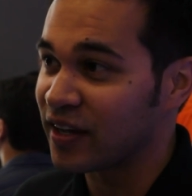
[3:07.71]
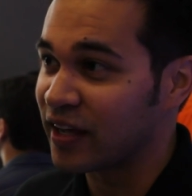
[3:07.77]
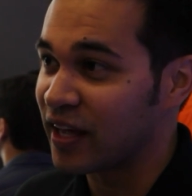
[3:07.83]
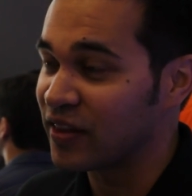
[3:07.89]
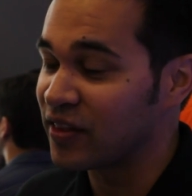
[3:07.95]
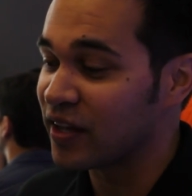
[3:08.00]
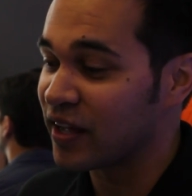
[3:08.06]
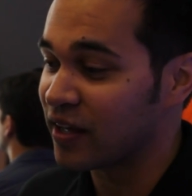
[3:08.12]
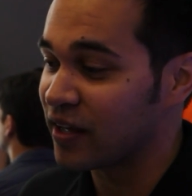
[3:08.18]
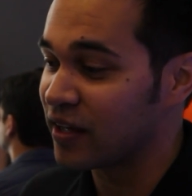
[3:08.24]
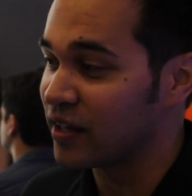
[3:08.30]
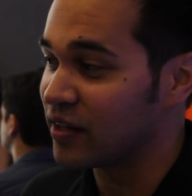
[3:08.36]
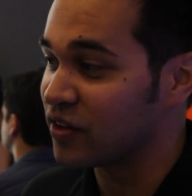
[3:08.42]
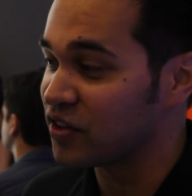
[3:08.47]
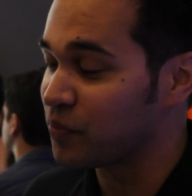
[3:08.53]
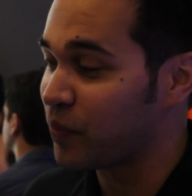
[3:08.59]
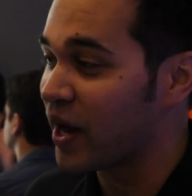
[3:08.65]
in the
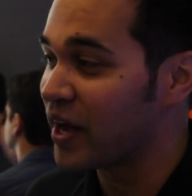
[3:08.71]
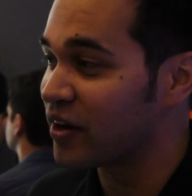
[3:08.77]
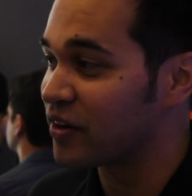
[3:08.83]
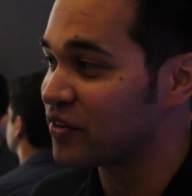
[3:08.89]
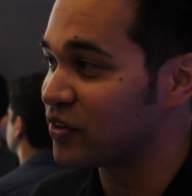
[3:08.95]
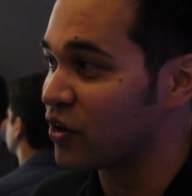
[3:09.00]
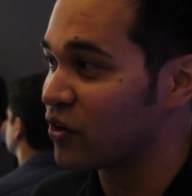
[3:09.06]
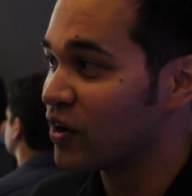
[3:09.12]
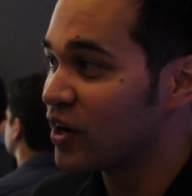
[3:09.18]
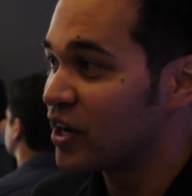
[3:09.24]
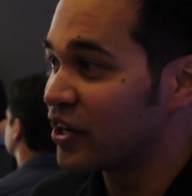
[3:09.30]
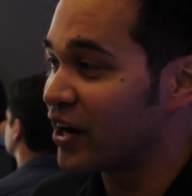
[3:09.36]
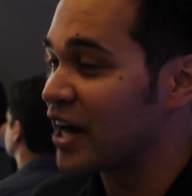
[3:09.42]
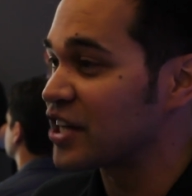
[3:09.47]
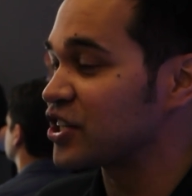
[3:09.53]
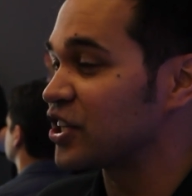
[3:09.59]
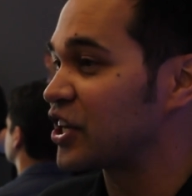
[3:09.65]
in the spider. So
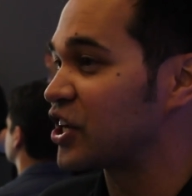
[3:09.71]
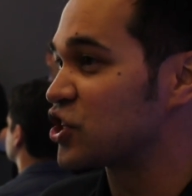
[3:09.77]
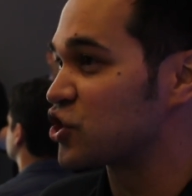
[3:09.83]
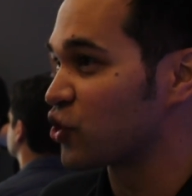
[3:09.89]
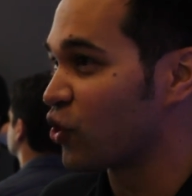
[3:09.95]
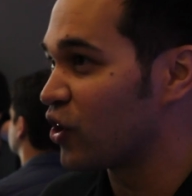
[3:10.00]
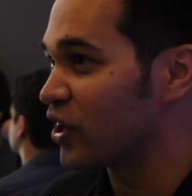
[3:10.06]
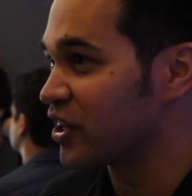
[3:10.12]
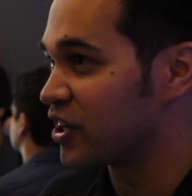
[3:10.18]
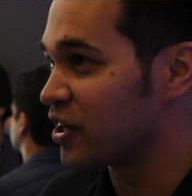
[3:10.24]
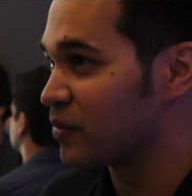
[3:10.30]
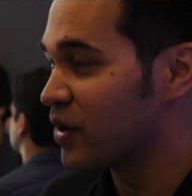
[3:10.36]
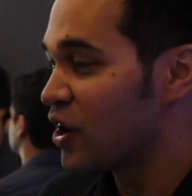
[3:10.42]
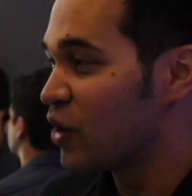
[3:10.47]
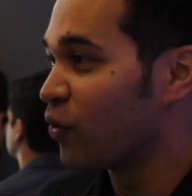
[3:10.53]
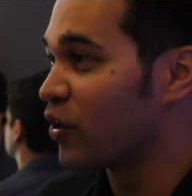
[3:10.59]
you're actually controlling him.